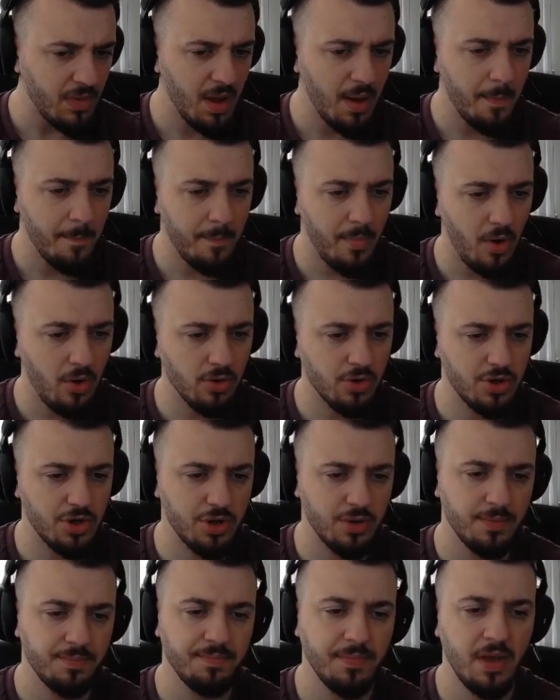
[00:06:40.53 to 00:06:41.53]
Monk,
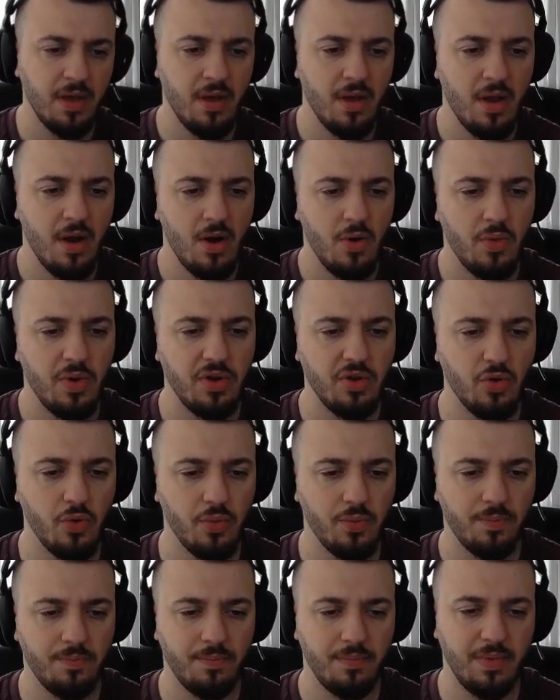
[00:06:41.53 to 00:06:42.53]

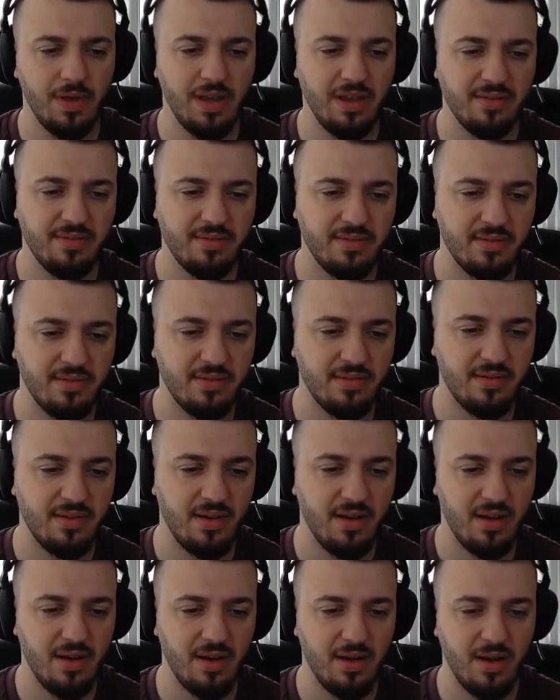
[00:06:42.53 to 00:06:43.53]
Renew Mist
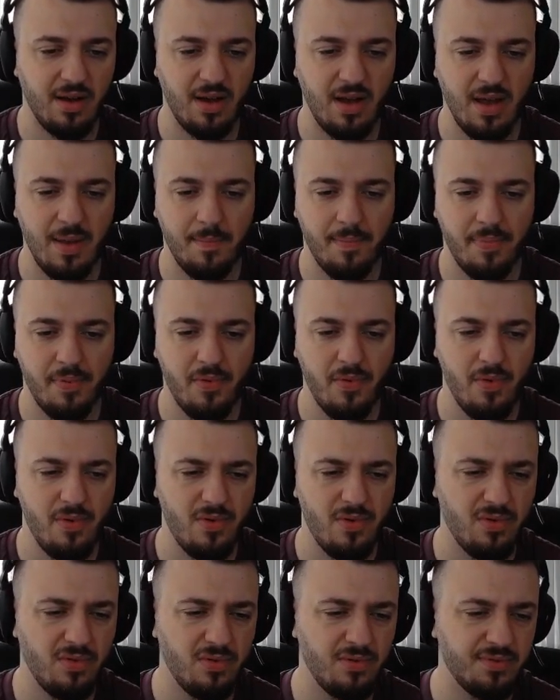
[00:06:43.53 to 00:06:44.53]

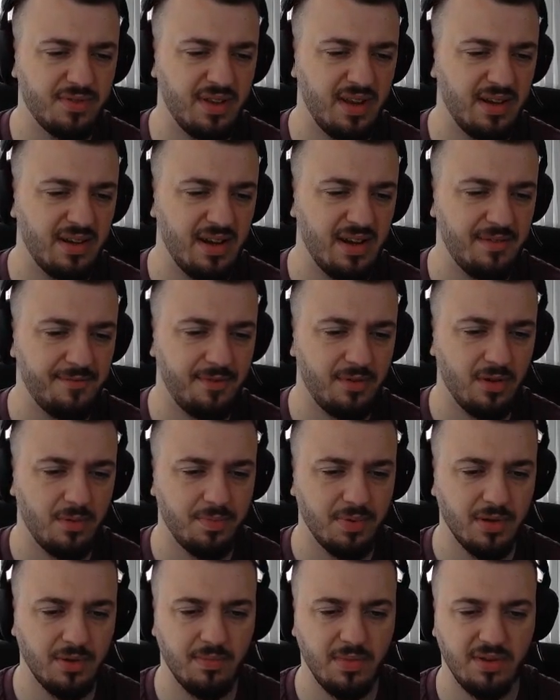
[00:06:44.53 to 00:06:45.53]
improved and
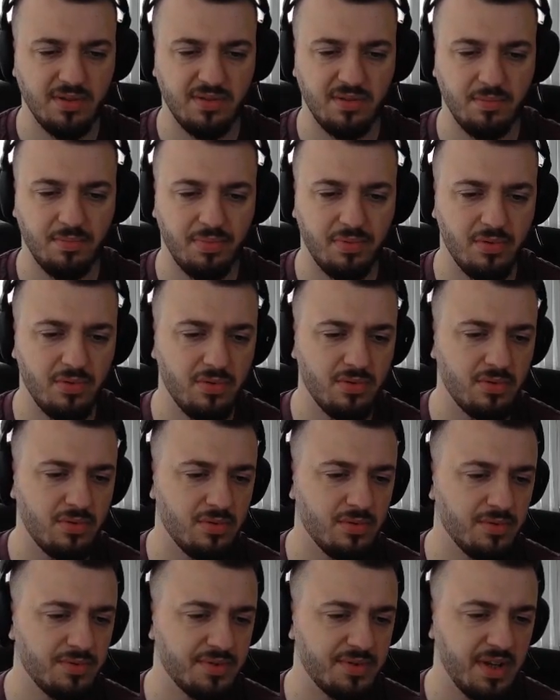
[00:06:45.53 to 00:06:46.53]
Enveloping Mist
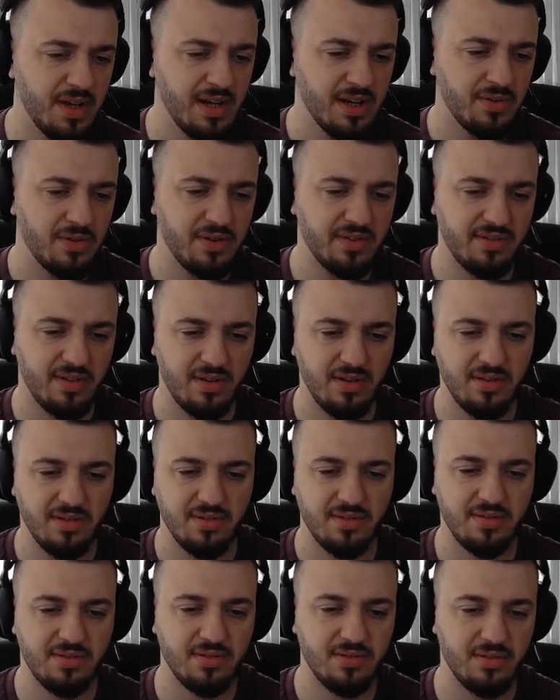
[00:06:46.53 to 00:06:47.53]
improved.
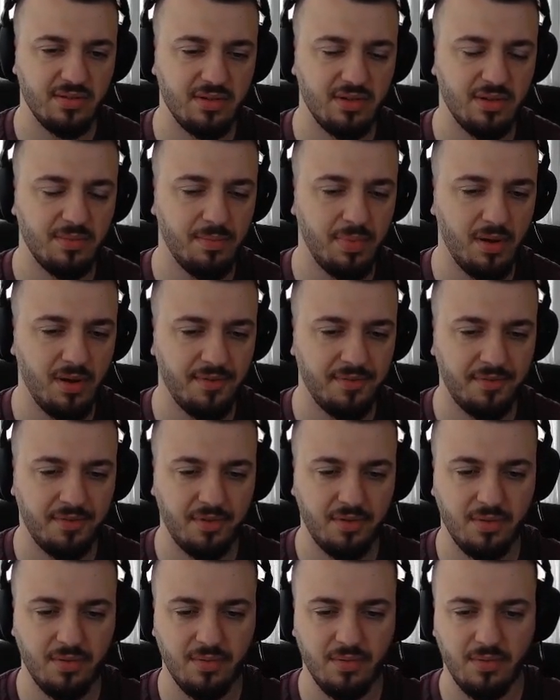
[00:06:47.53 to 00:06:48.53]
Chrysalis
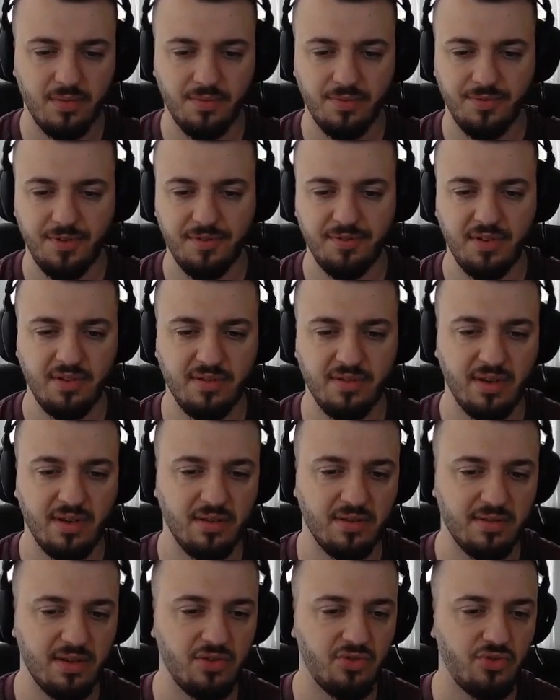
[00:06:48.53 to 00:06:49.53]
buffed 15
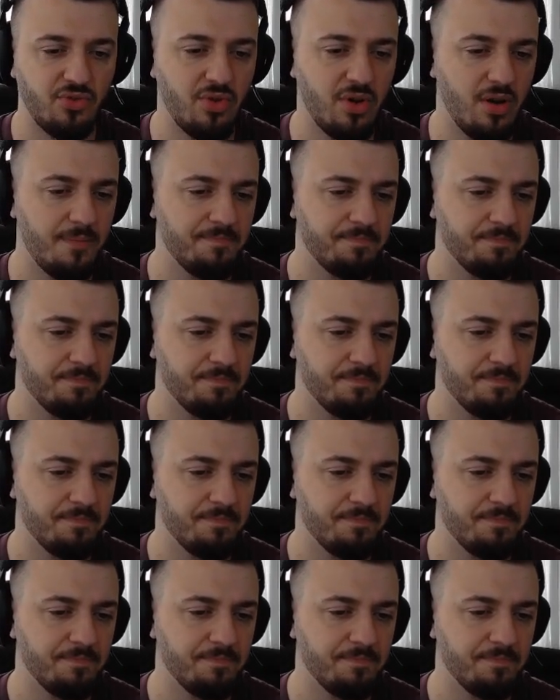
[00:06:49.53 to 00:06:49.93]
seconds extra.